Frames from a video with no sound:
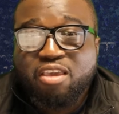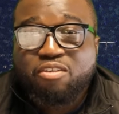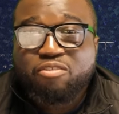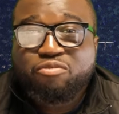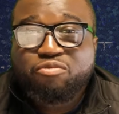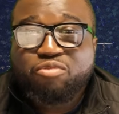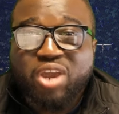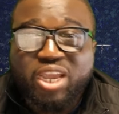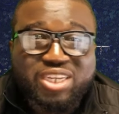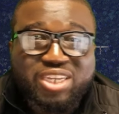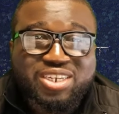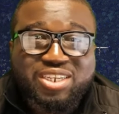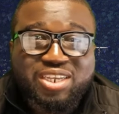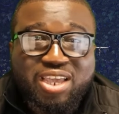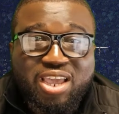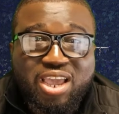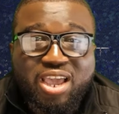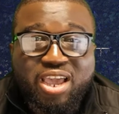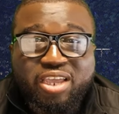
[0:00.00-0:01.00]
find
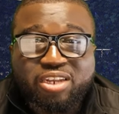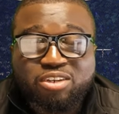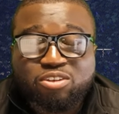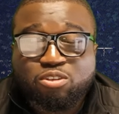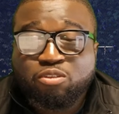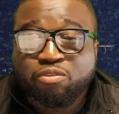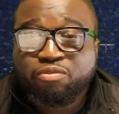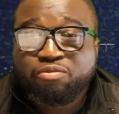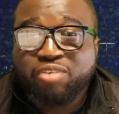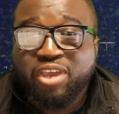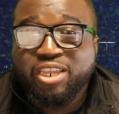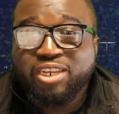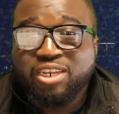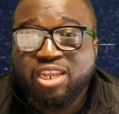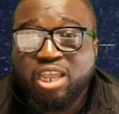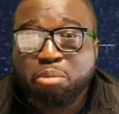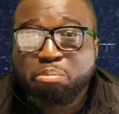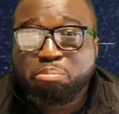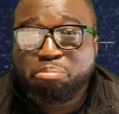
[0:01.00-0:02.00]
it hard to
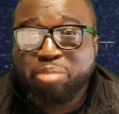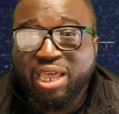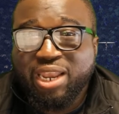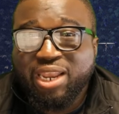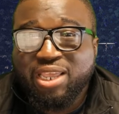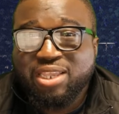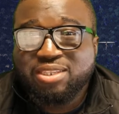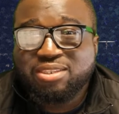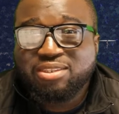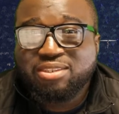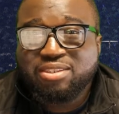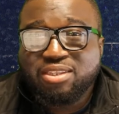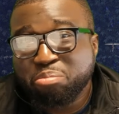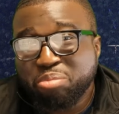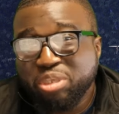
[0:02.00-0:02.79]
find that balance